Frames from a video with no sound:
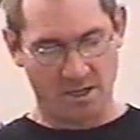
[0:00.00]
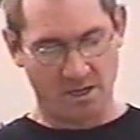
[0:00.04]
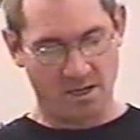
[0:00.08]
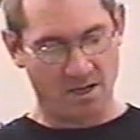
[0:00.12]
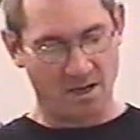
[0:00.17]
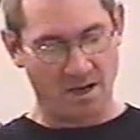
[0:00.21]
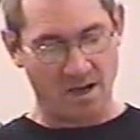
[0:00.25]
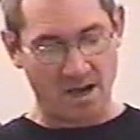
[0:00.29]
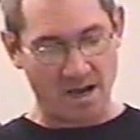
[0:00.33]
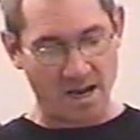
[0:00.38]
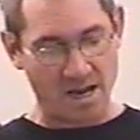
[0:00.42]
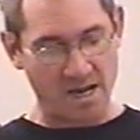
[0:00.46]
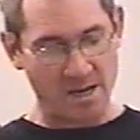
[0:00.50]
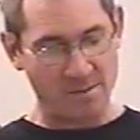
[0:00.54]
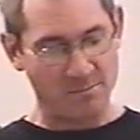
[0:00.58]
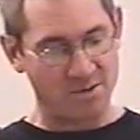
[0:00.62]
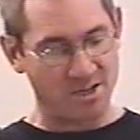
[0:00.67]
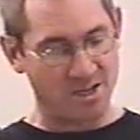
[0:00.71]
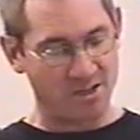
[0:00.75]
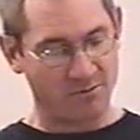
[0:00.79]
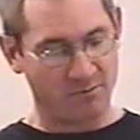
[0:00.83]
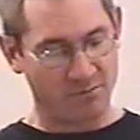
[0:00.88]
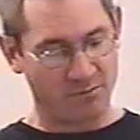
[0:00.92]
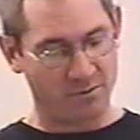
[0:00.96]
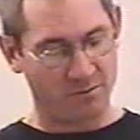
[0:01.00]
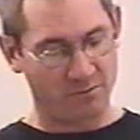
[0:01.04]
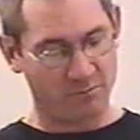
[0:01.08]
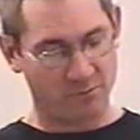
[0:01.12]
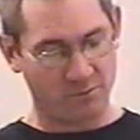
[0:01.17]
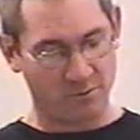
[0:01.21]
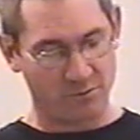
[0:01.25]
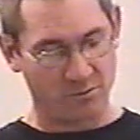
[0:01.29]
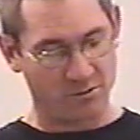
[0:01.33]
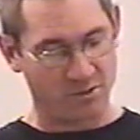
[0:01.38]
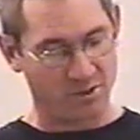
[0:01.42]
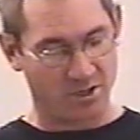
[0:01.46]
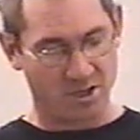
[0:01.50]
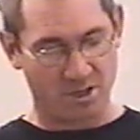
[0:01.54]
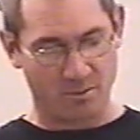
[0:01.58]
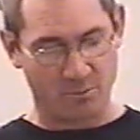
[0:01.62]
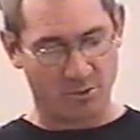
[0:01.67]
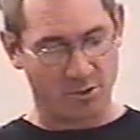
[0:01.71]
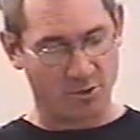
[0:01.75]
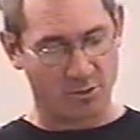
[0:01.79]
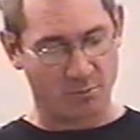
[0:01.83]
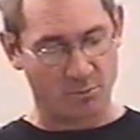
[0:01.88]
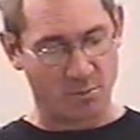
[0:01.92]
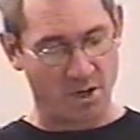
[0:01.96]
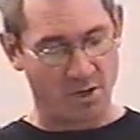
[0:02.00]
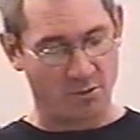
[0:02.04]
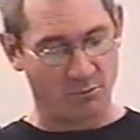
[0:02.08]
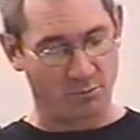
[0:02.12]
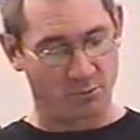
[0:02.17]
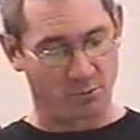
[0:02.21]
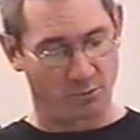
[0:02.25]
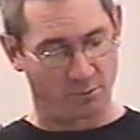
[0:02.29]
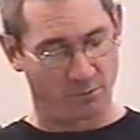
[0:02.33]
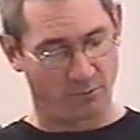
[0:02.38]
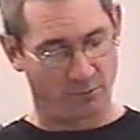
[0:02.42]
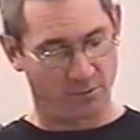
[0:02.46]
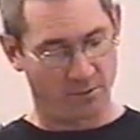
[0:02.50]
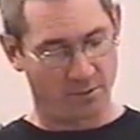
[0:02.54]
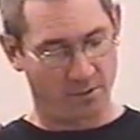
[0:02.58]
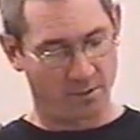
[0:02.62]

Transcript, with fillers: I am not fit for you to come under my roof.